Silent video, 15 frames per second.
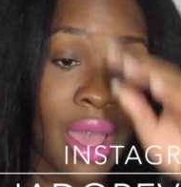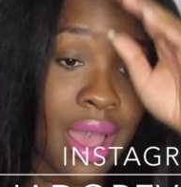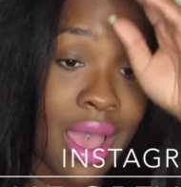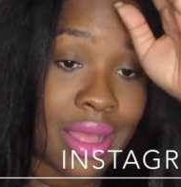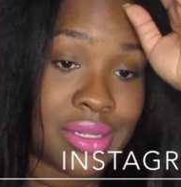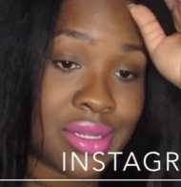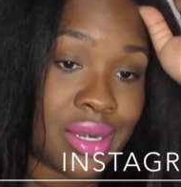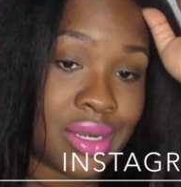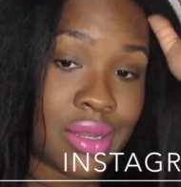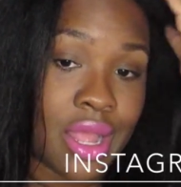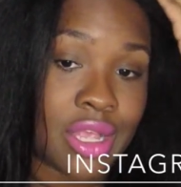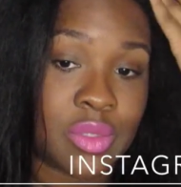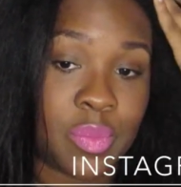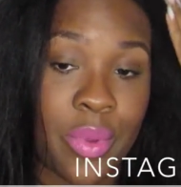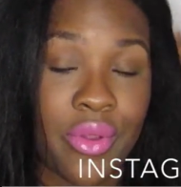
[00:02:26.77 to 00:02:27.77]
I didn't
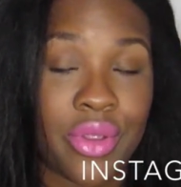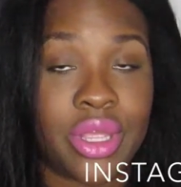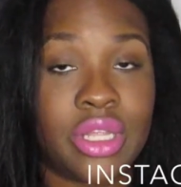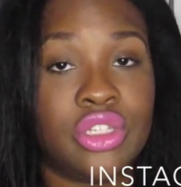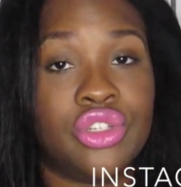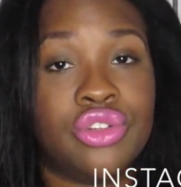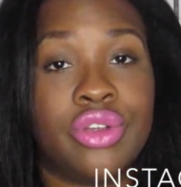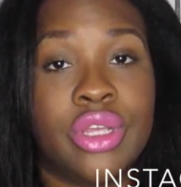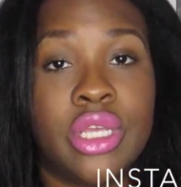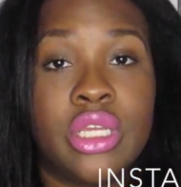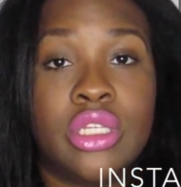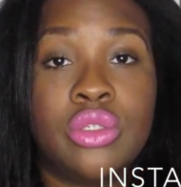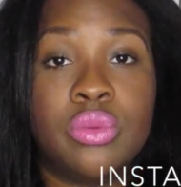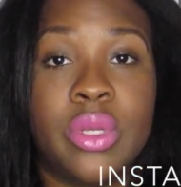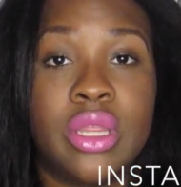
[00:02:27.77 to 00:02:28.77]
experience
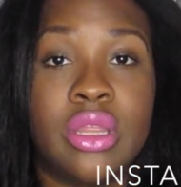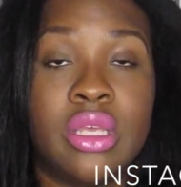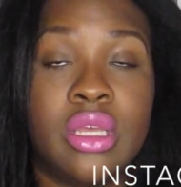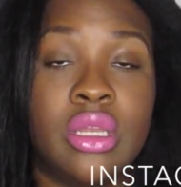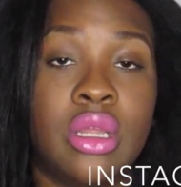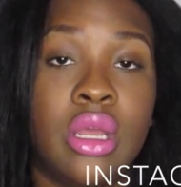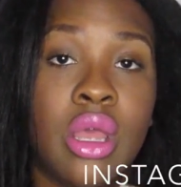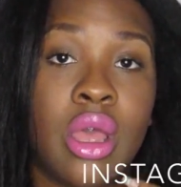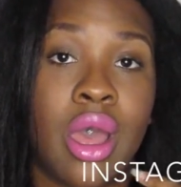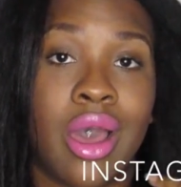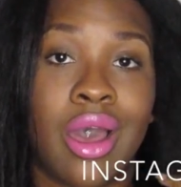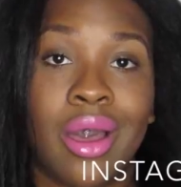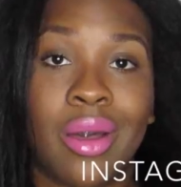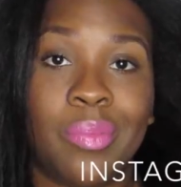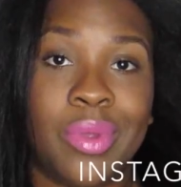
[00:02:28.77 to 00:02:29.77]
shrinkage with it,
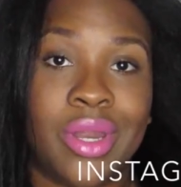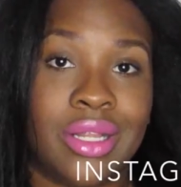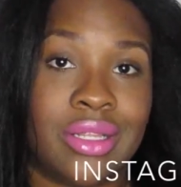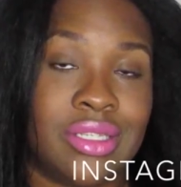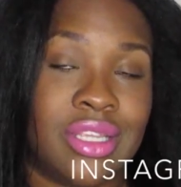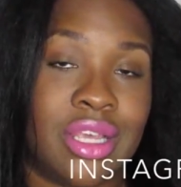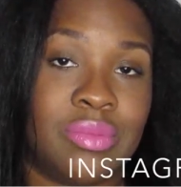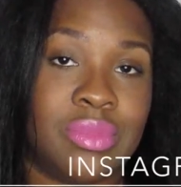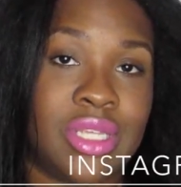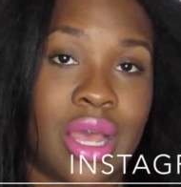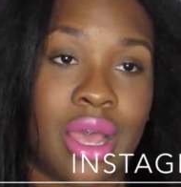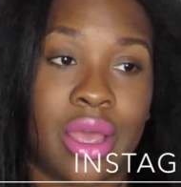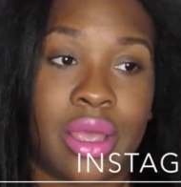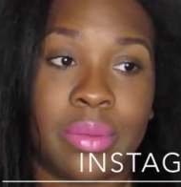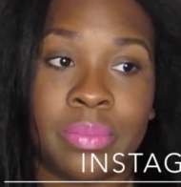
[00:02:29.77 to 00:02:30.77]
but at the same
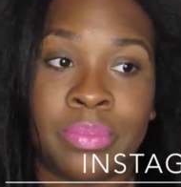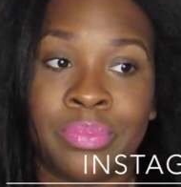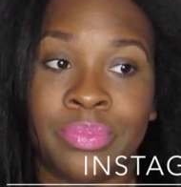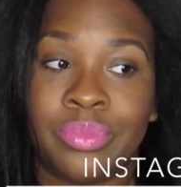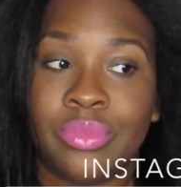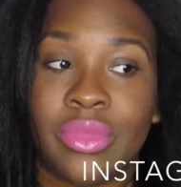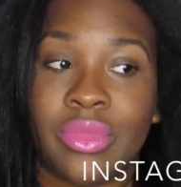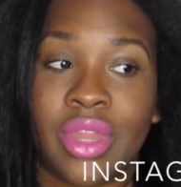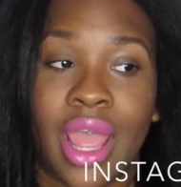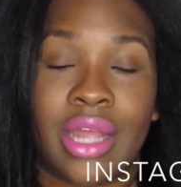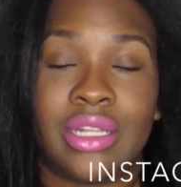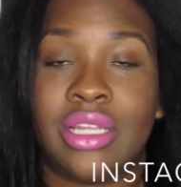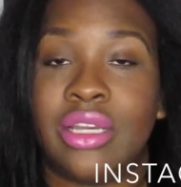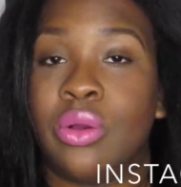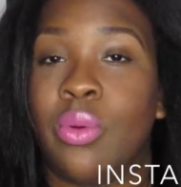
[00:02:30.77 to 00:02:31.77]
time, I
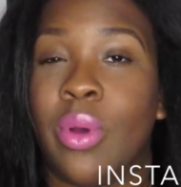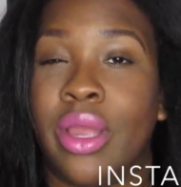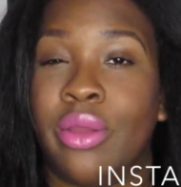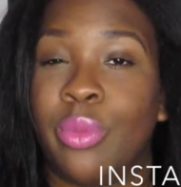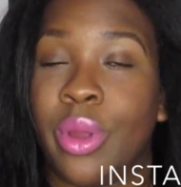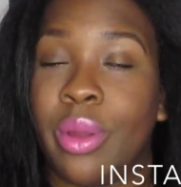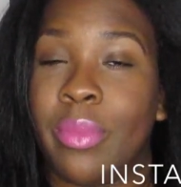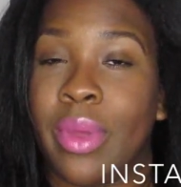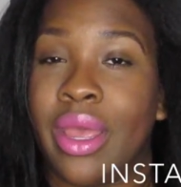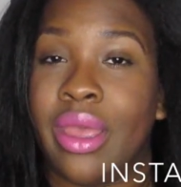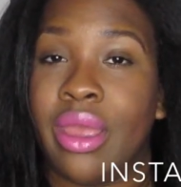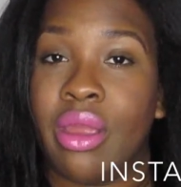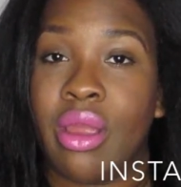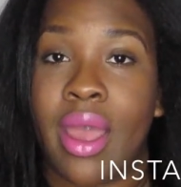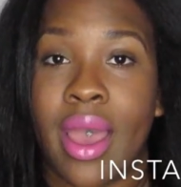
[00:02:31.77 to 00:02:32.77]
didn't quite wear my
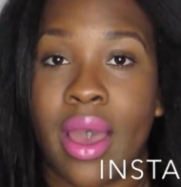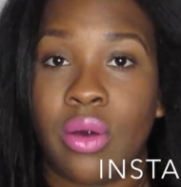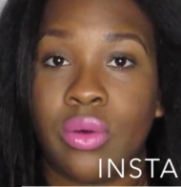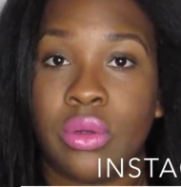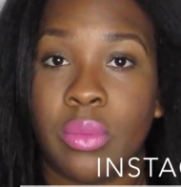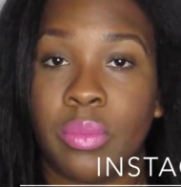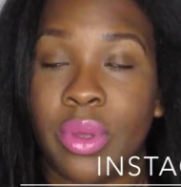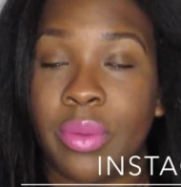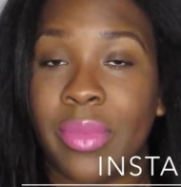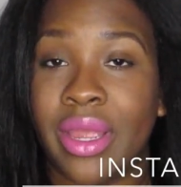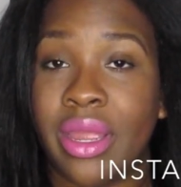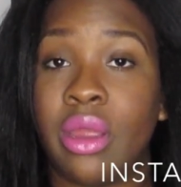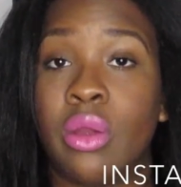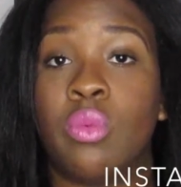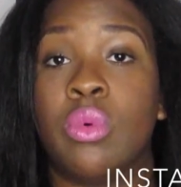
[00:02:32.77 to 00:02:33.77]
hair out, but my
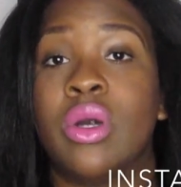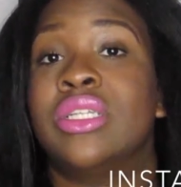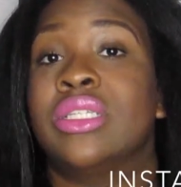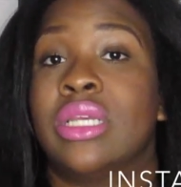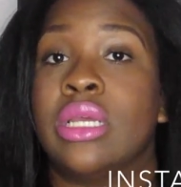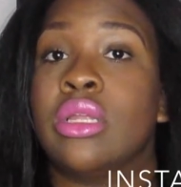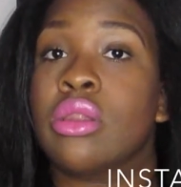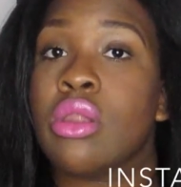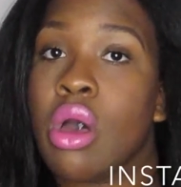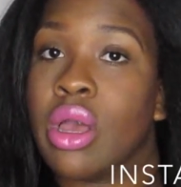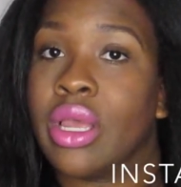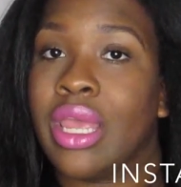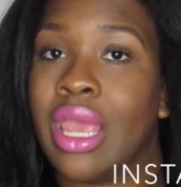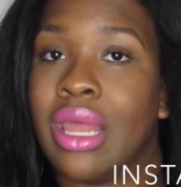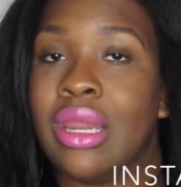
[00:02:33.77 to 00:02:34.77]
hair was
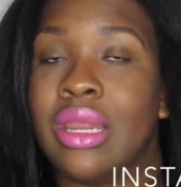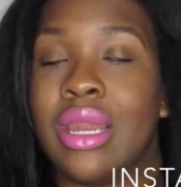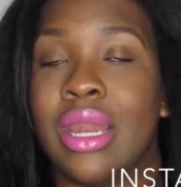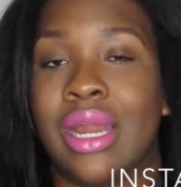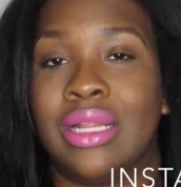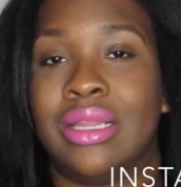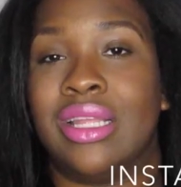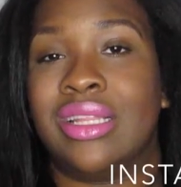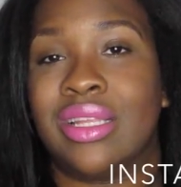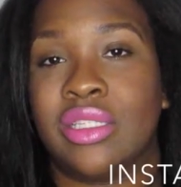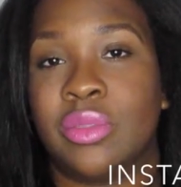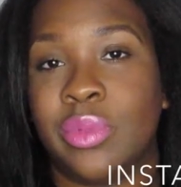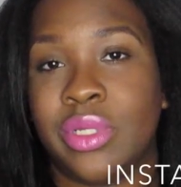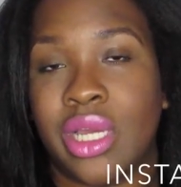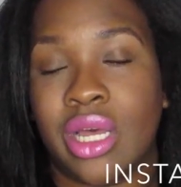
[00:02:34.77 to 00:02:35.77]
elongated, and I think
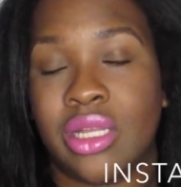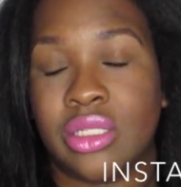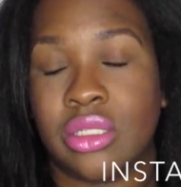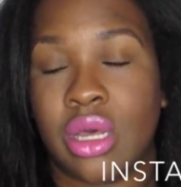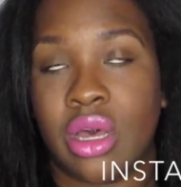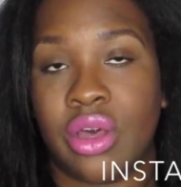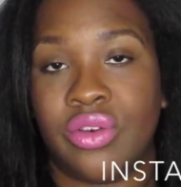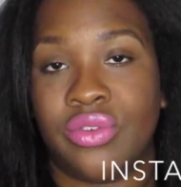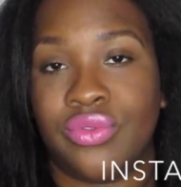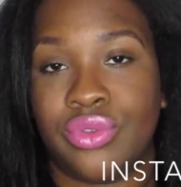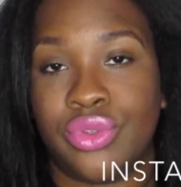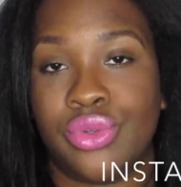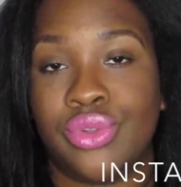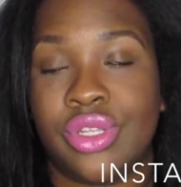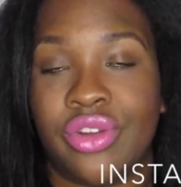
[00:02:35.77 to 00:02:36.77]
that's because of,
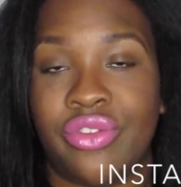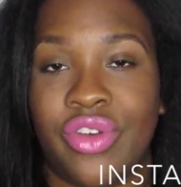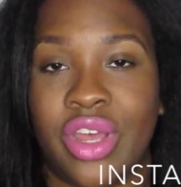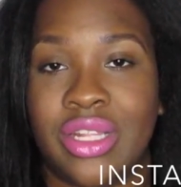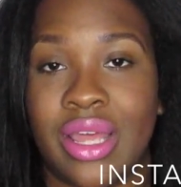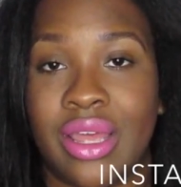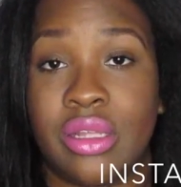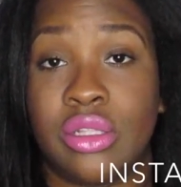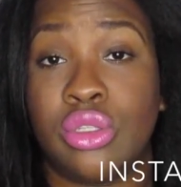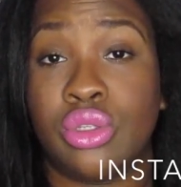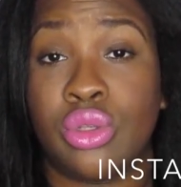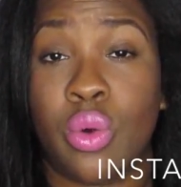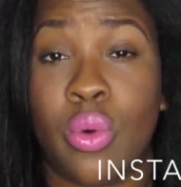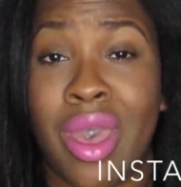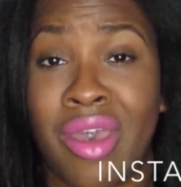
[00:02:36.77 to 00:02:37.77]
due to the fact that it's
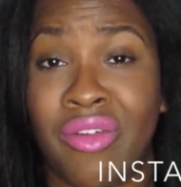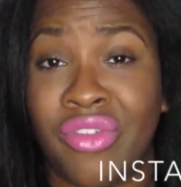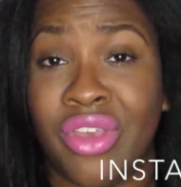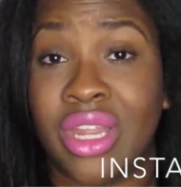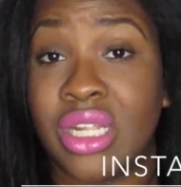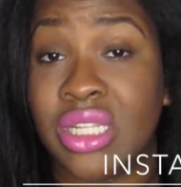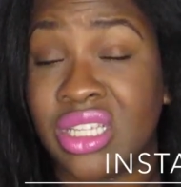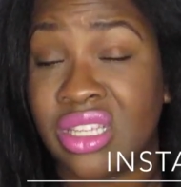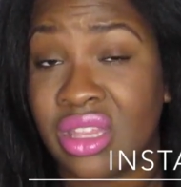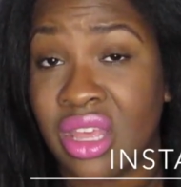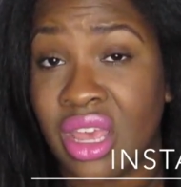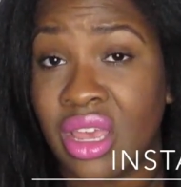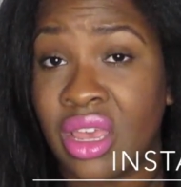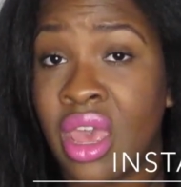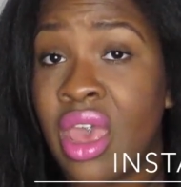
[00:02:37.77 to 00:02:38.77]
so heavy and it's
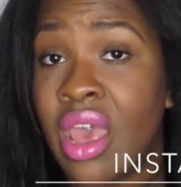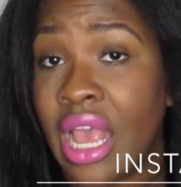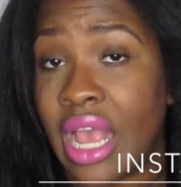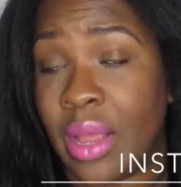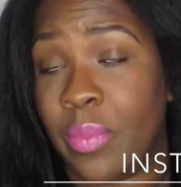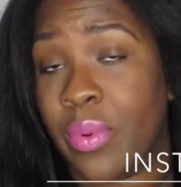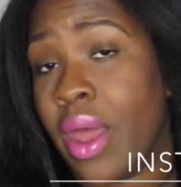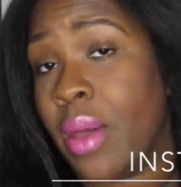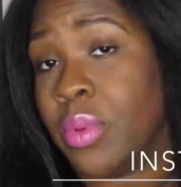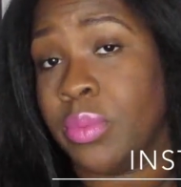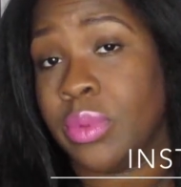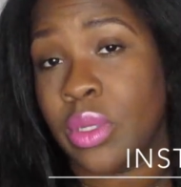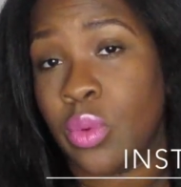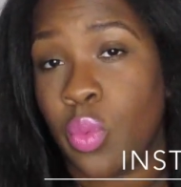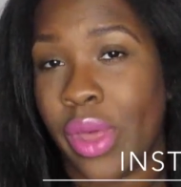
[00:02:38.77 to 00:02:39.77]
thick, it
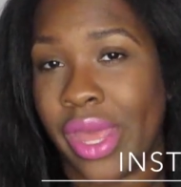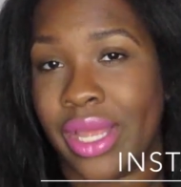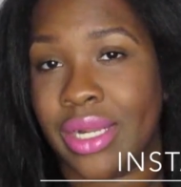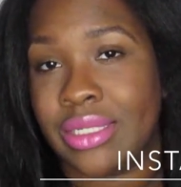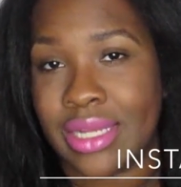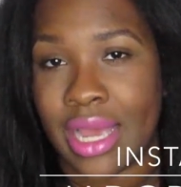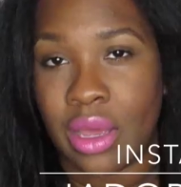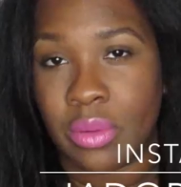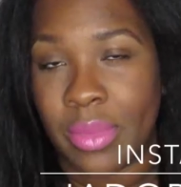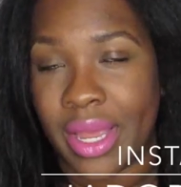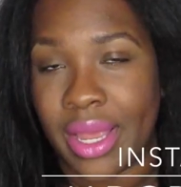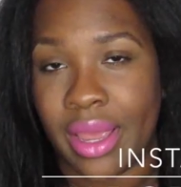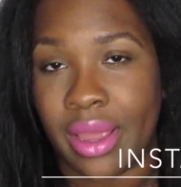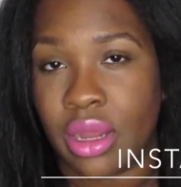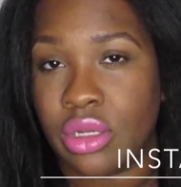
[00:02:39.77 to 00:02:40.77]
probably weighed down my
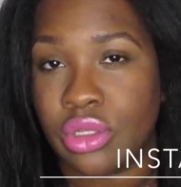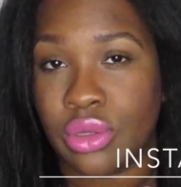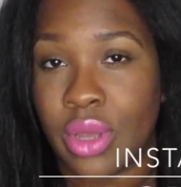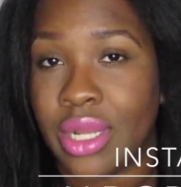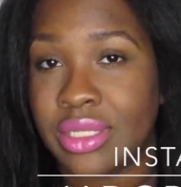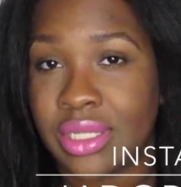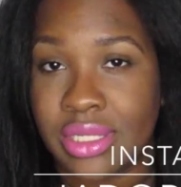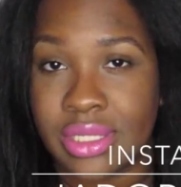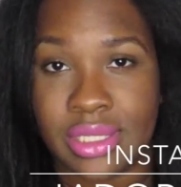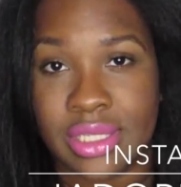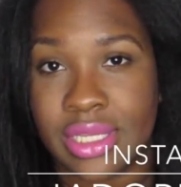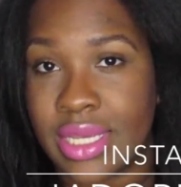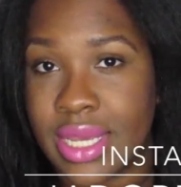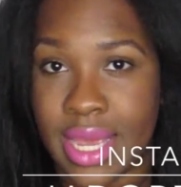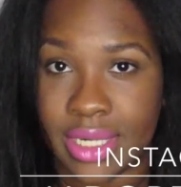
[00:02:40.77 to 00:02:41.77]
hair, so I didn't
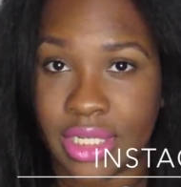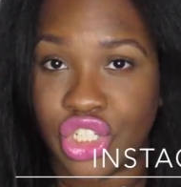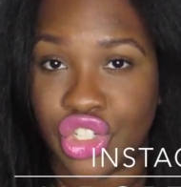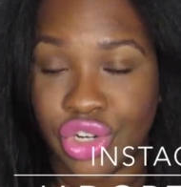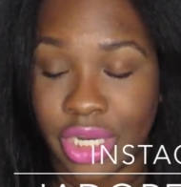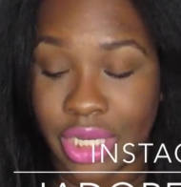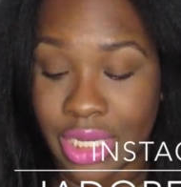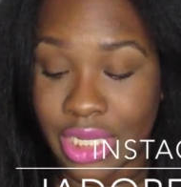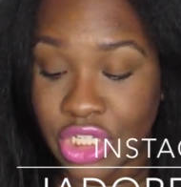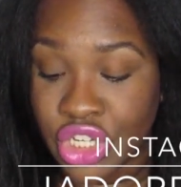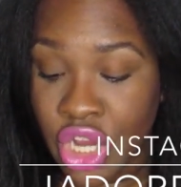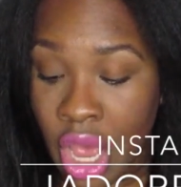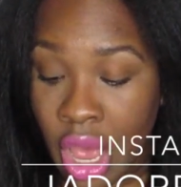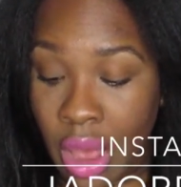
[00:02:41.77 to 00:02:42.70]
see any shrinkage.